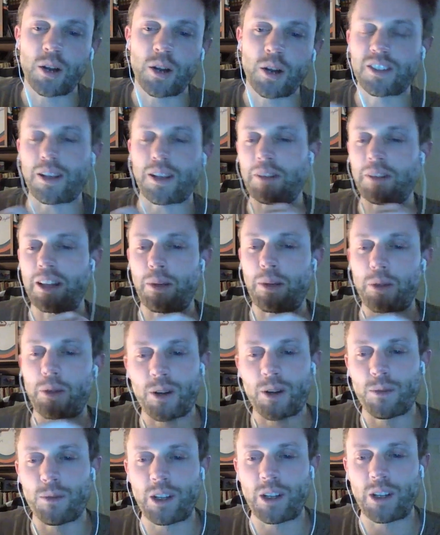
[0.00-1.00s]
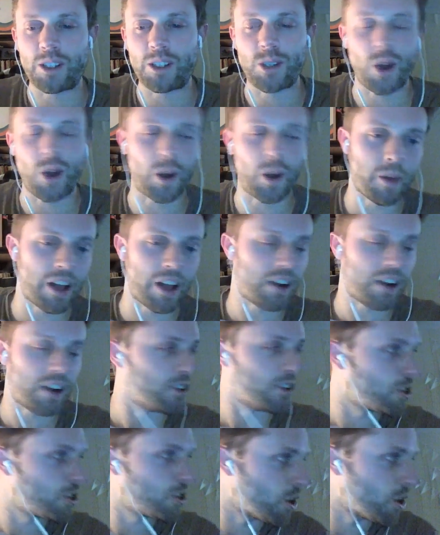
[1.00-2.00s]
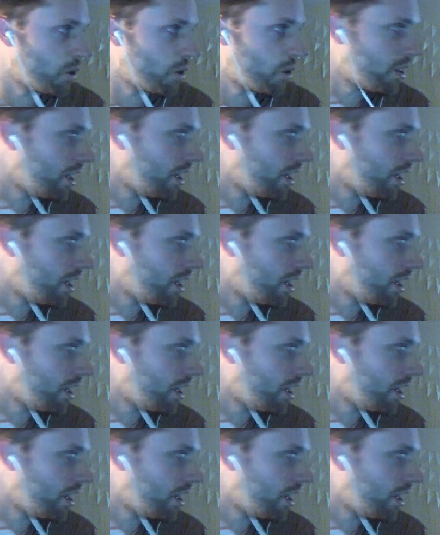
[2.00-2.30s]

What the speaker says: You know, something that we don't really talk about on the show